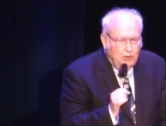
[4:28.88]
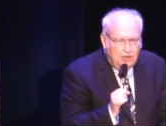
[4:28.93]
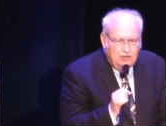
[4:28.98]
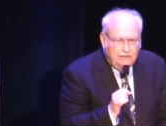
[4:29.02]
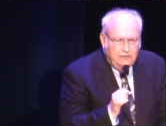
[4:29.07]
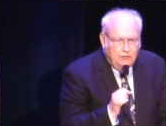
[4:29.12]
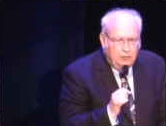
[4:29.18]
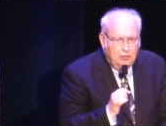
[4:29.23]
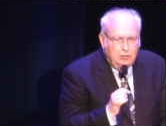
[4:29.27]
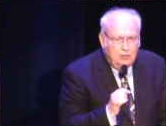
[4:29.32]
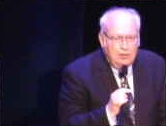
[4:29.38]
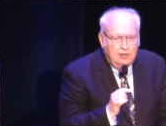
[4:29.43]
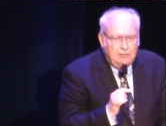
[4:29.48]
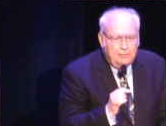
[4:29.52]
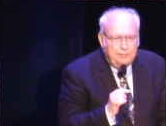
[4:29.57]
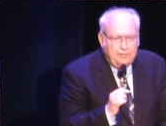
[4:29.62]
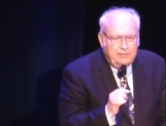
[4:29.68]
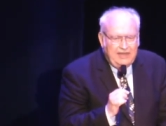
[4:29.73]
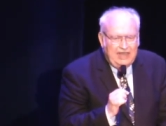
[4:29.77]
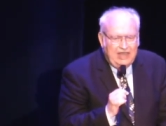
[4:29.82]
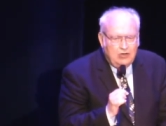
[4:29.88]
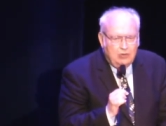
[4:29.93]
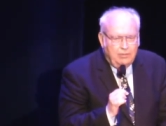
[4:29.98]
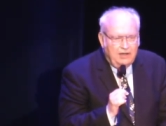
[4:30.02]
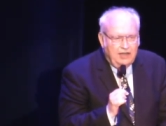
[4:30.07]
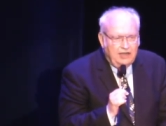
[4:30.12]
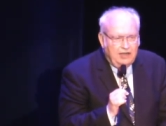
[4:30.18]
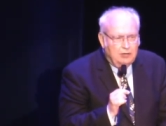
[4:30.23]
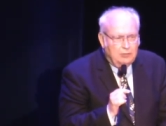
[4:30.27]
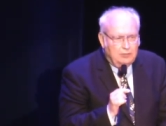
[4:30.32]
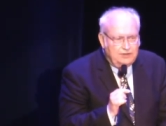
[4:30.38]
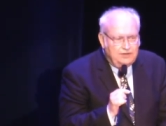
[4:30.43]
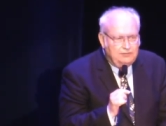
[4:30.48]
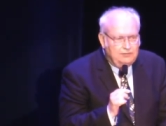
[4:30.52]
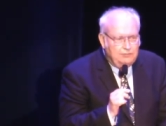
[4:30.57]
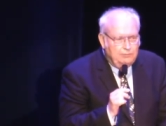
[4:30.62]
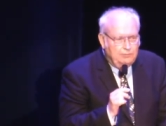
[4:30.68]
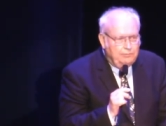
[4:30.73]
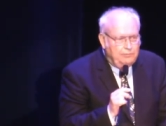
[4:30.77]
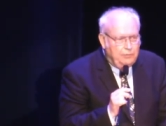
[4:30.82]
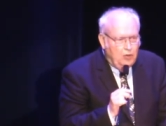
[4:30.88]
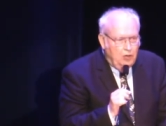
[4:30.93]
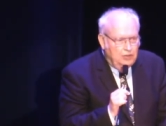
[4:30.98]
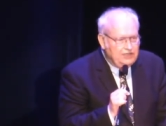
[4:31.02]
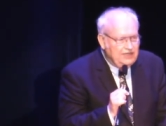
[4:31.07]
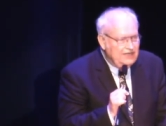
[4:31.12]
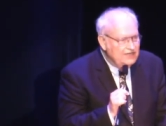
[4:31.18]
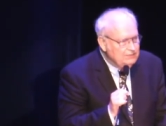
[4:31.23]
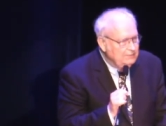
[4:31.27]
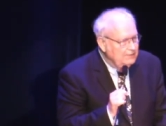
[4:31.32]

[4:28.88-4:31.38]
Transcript: the wonderful piano player with Paul